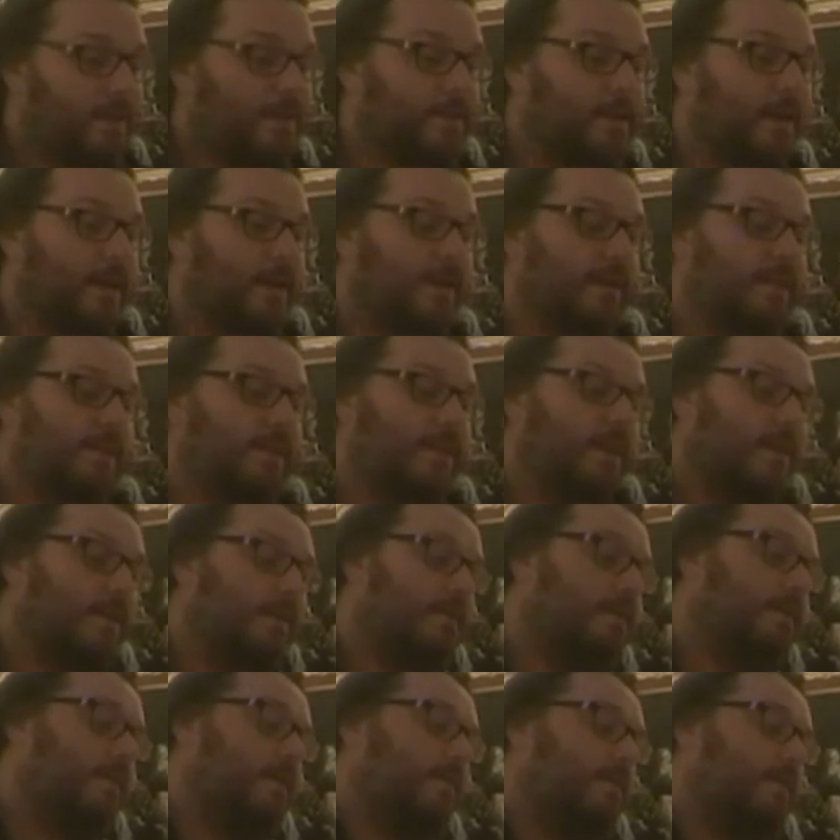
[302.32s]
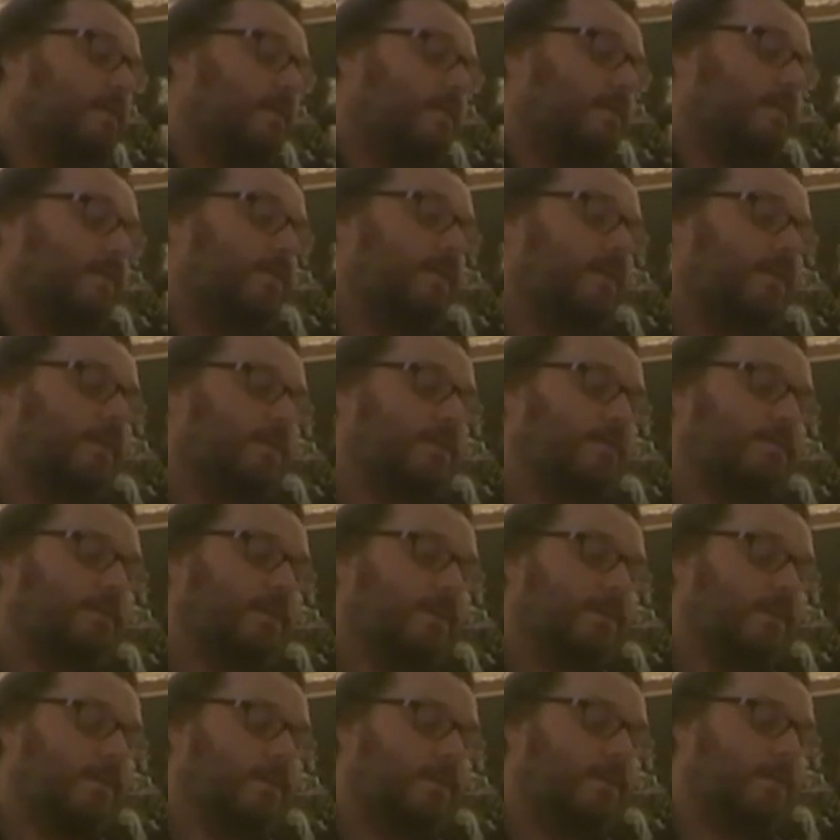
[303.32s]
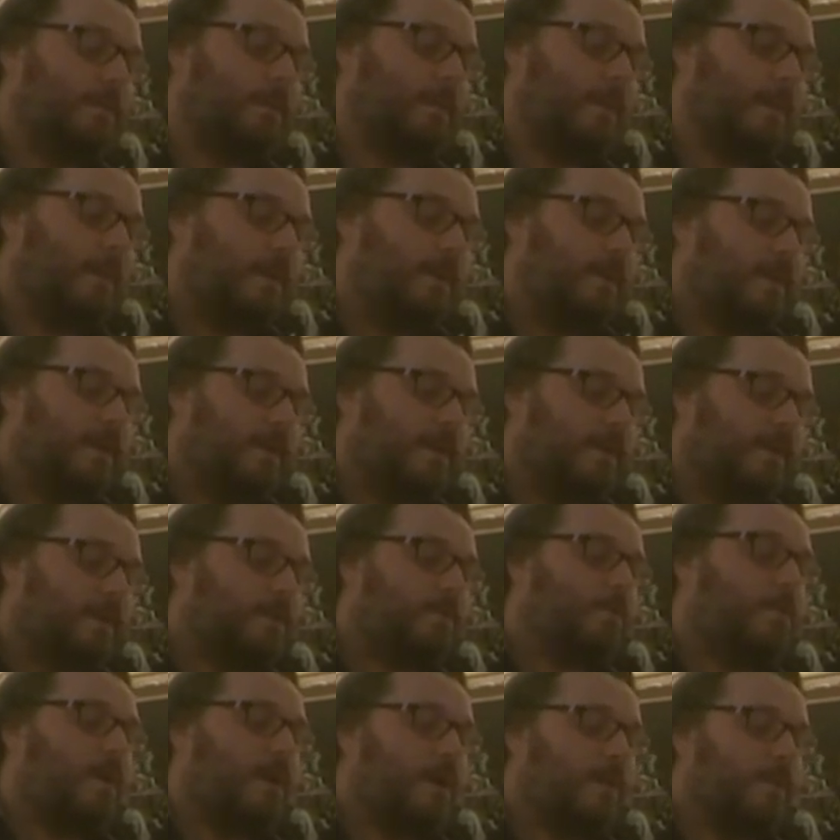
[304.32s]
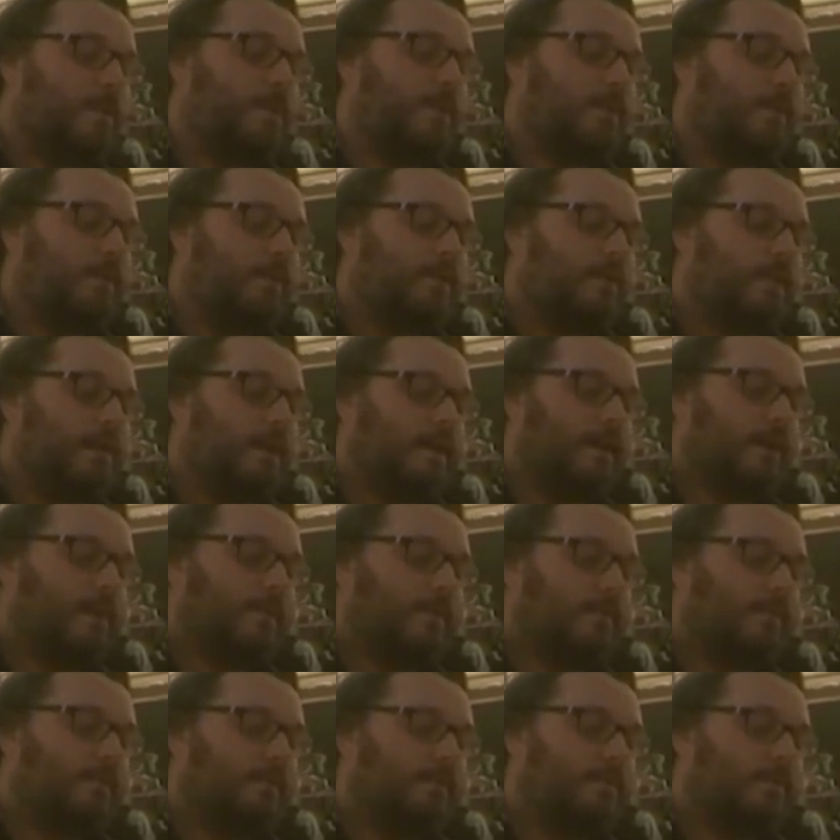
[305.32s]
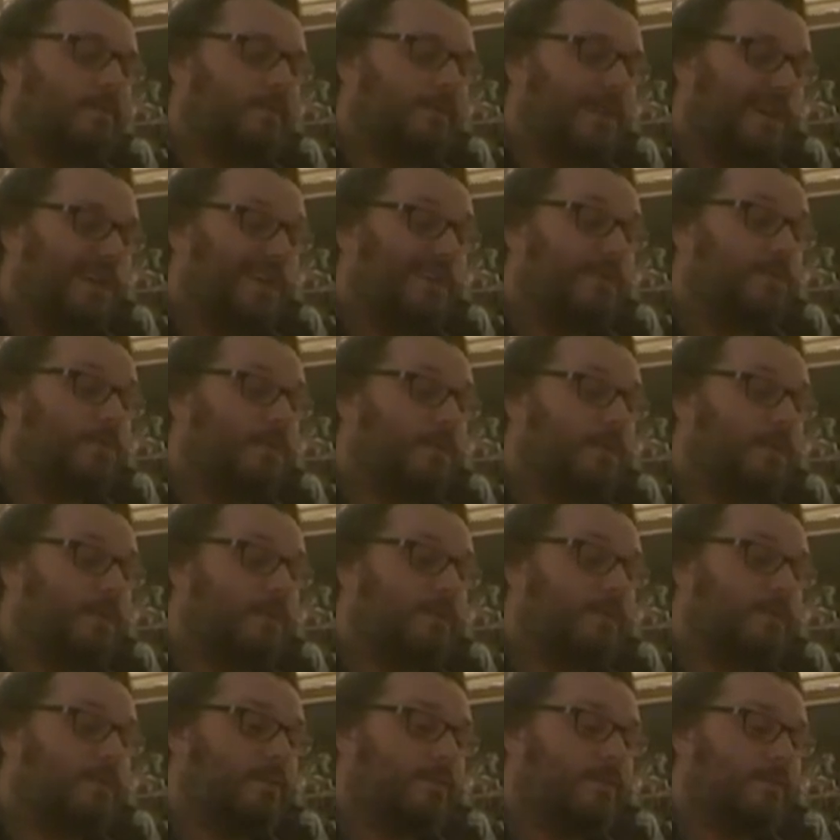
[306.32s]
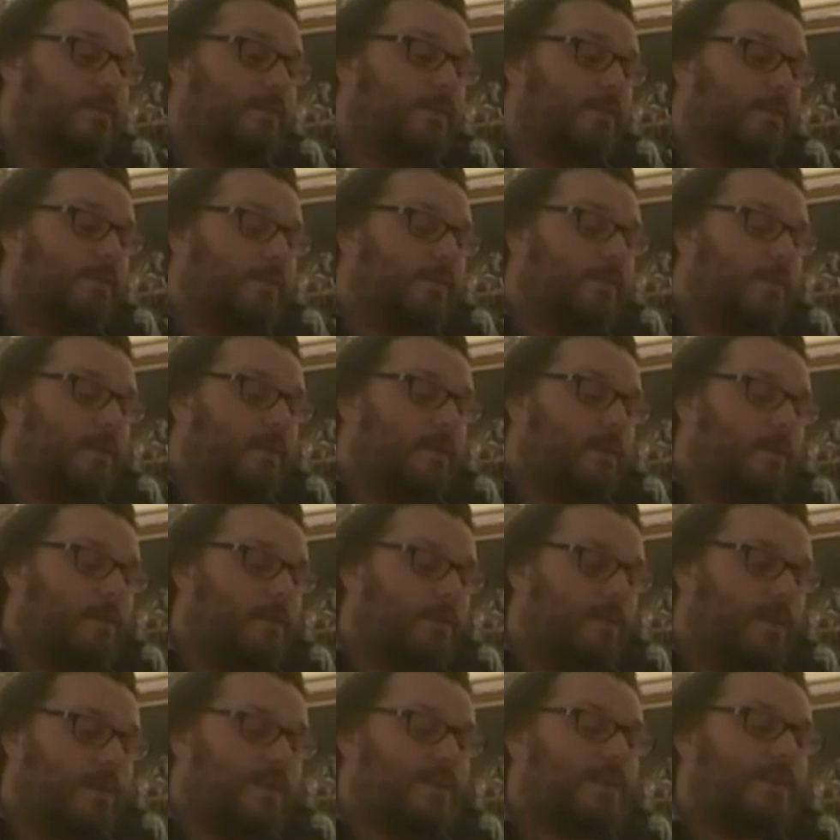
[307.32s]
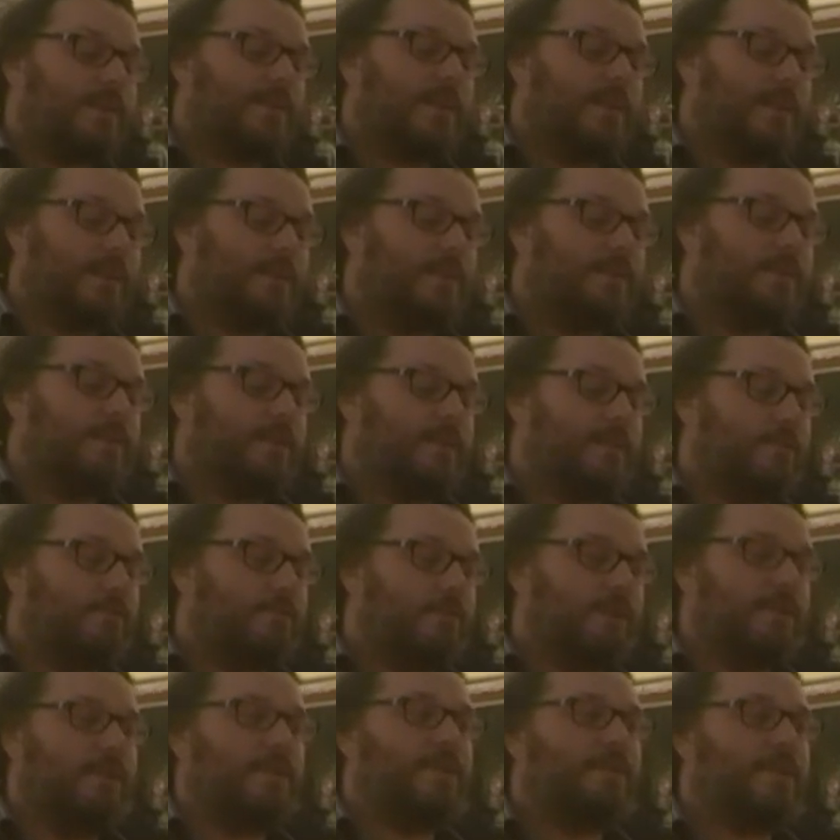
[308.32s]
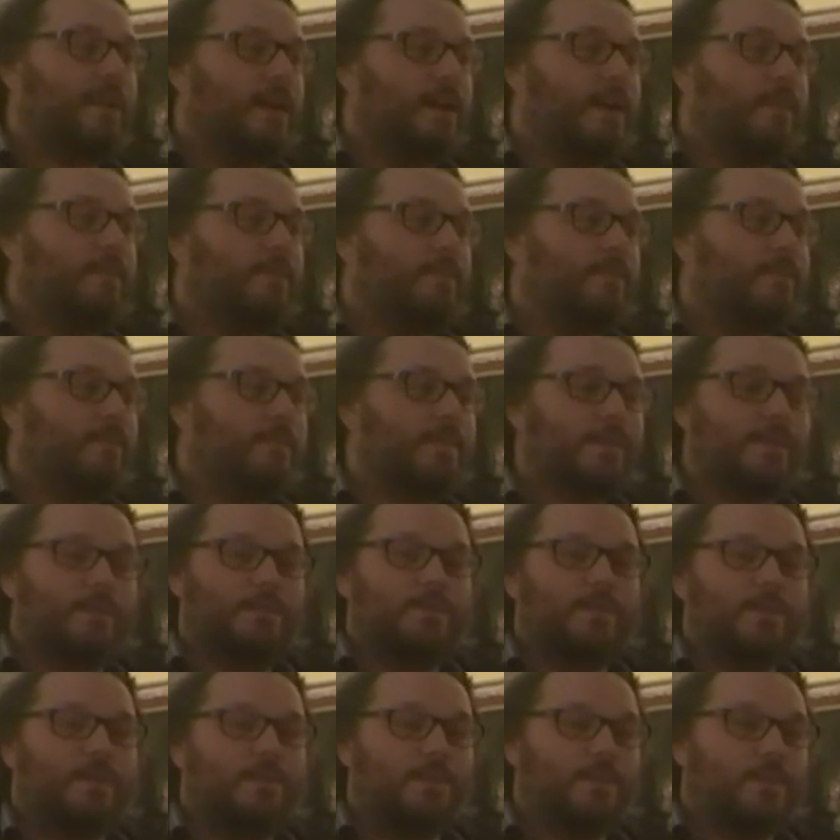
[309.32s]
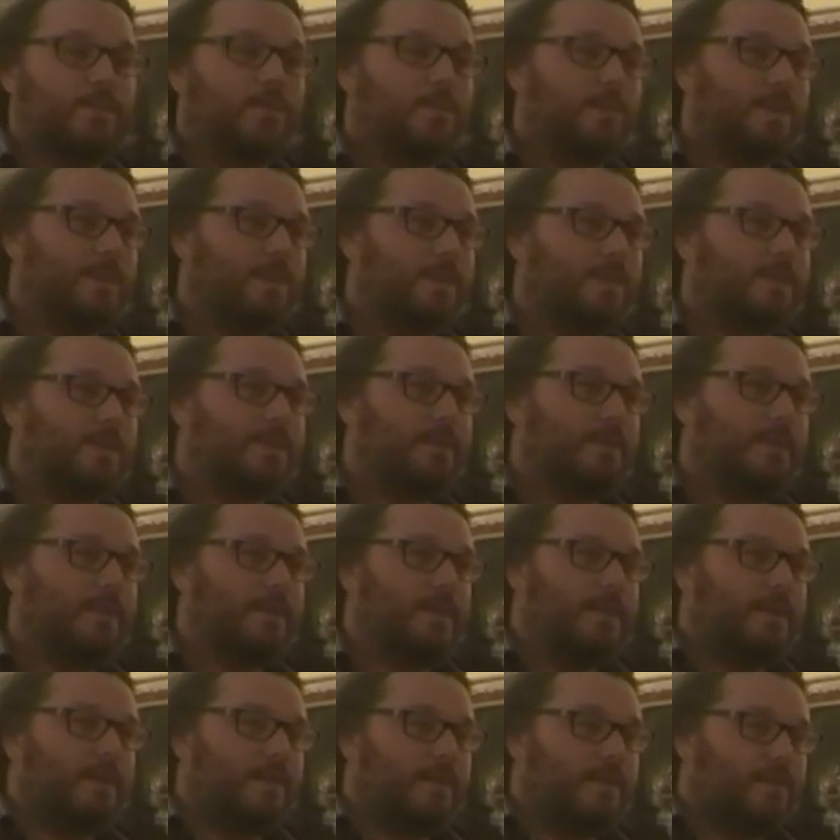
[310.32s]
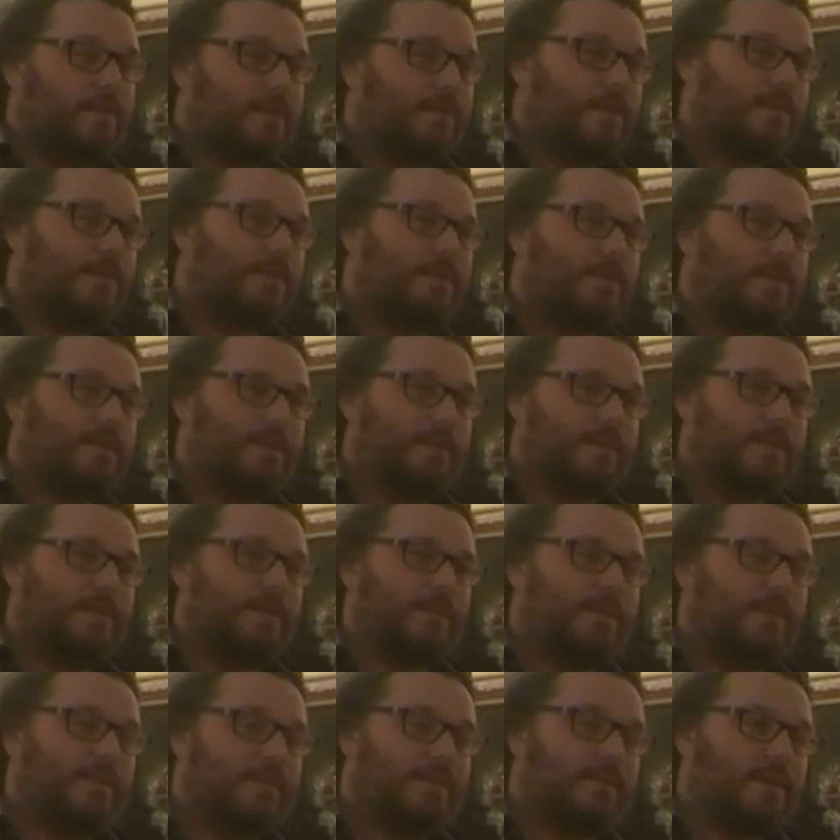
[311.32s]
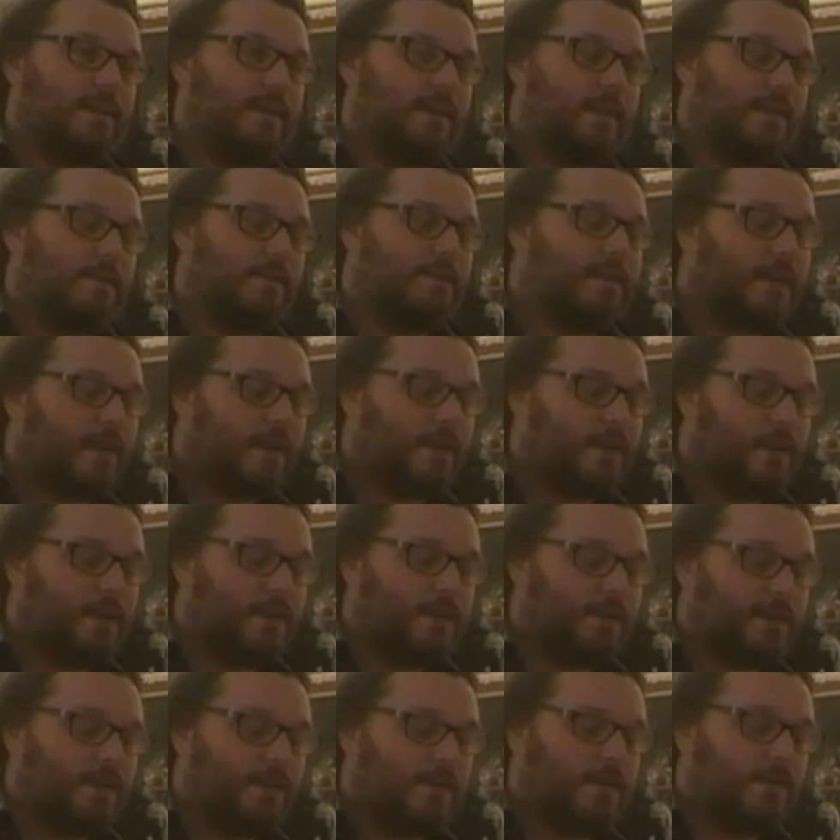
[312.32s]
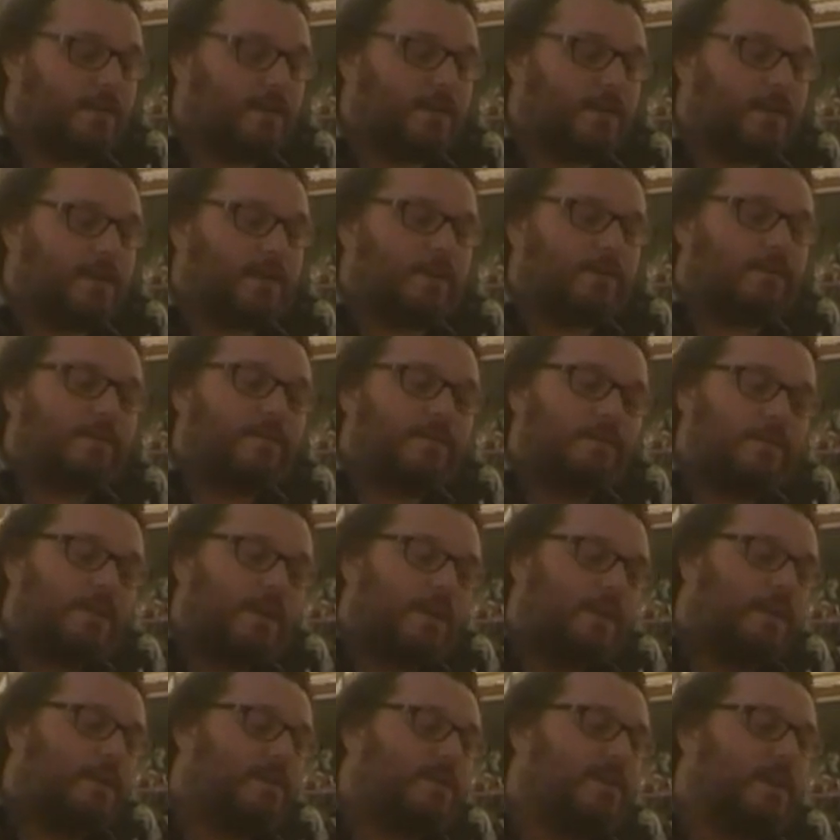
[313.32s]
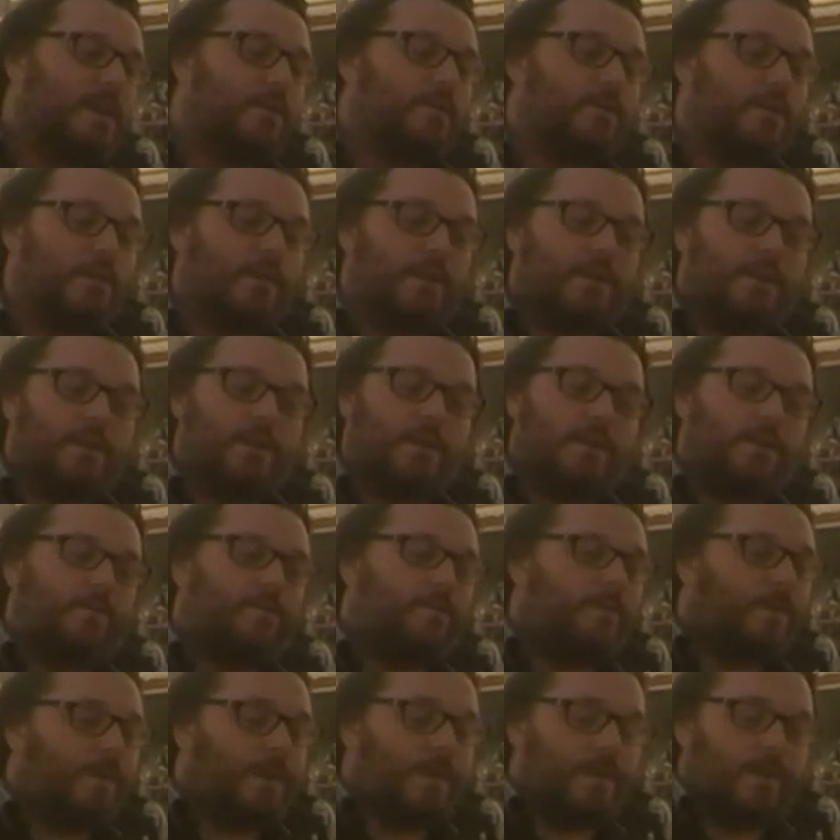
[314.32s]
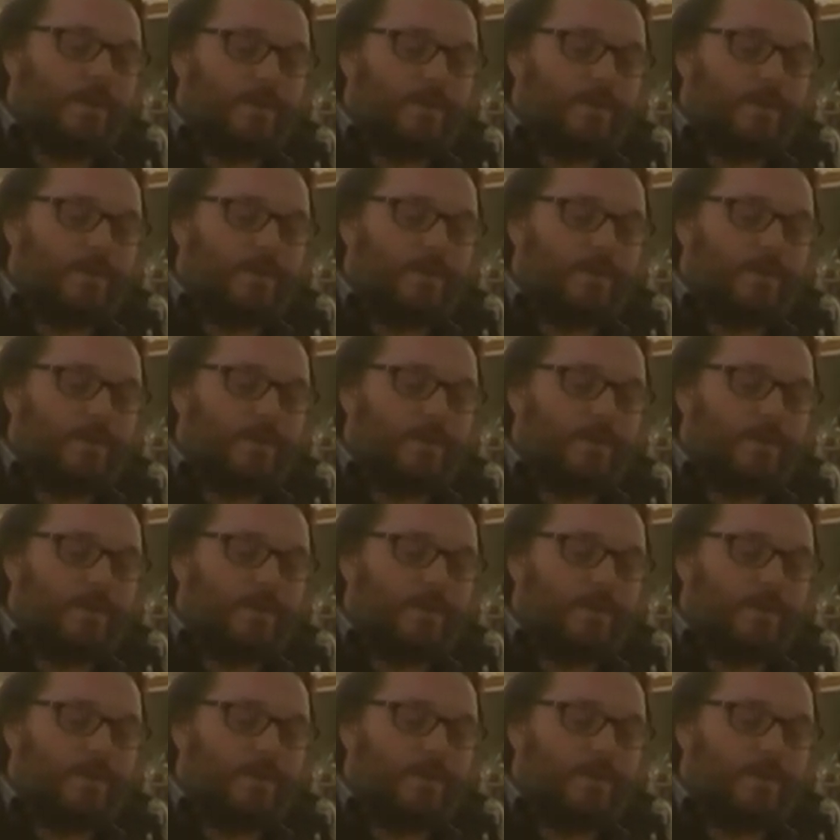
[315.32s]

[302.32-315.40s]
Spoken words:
And it's kind of the first real experiment that I've done with projects like this in real time. So previous works have used these kind of technologies, but they've generally